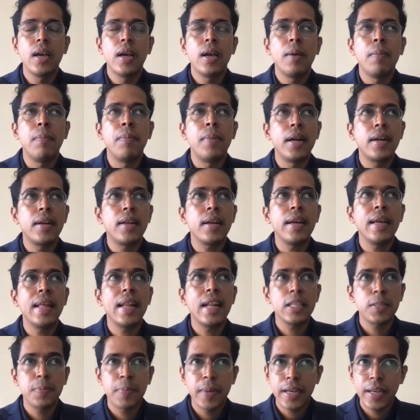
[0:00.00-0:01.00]
But
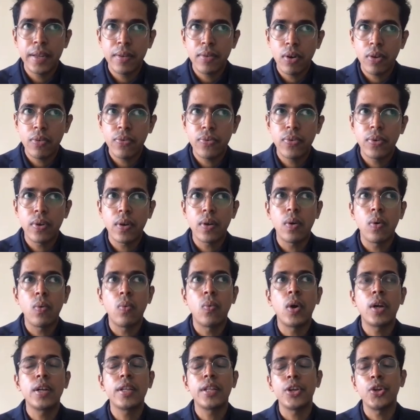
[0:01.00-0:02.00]
irrespective of
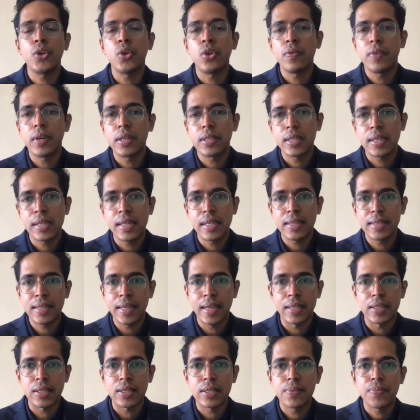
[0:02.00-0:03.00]
what the university
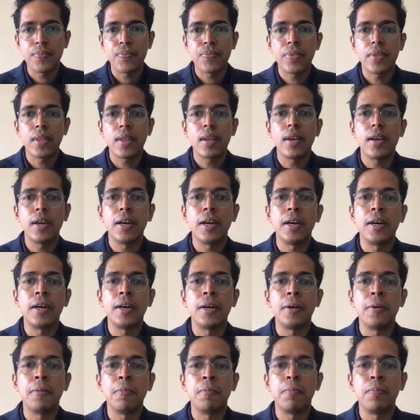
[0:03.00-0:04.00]
says,
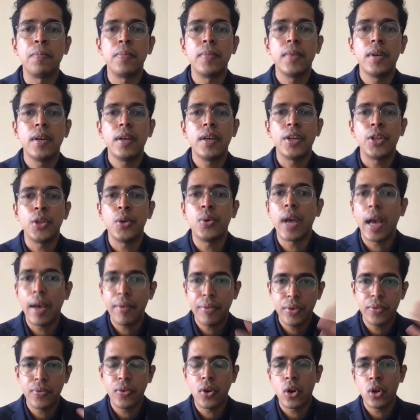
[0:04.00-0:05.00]
you
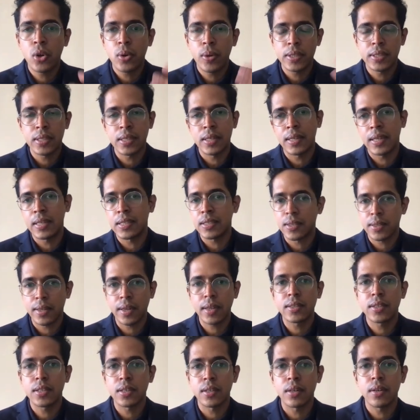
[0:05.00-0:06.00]
have to follow a certain
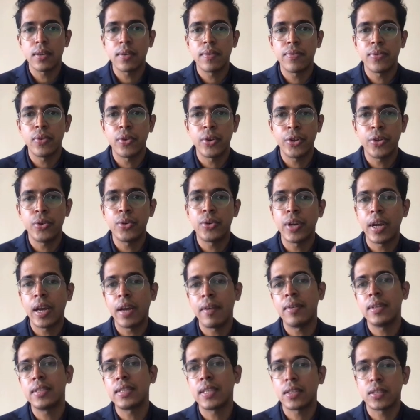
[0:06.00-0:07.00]
structure for you to
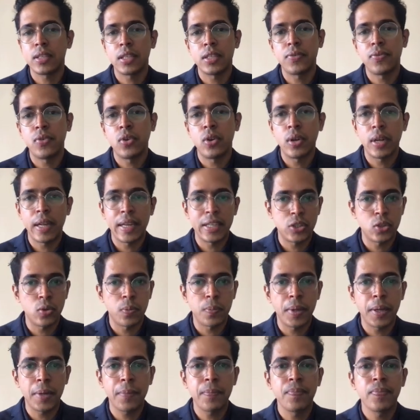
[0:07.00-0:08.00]
have a successful
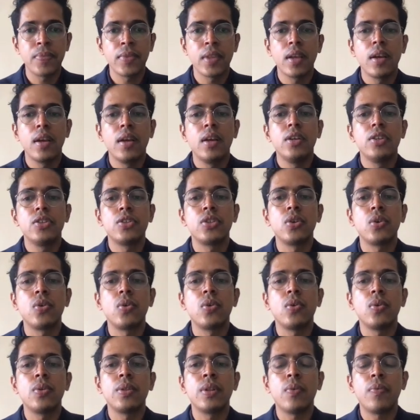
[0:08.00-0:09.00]
SOP.
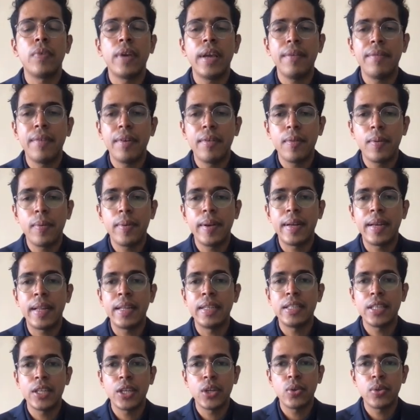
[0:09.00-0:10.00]
So the way we will be
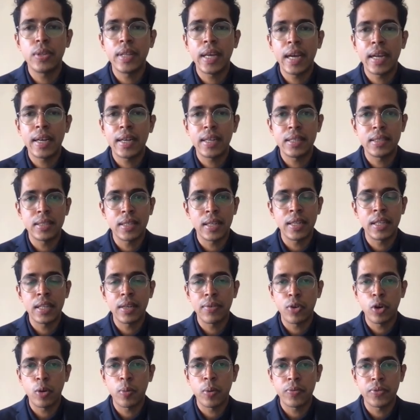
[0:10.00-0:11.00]
teaching you that is in
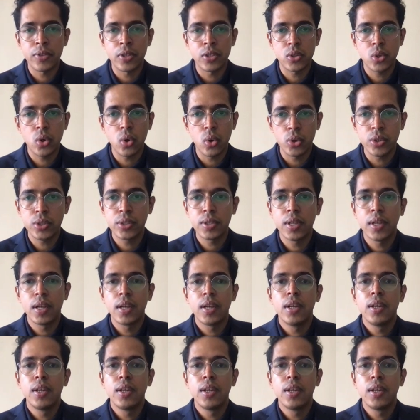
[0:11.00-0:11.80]
the form of this course.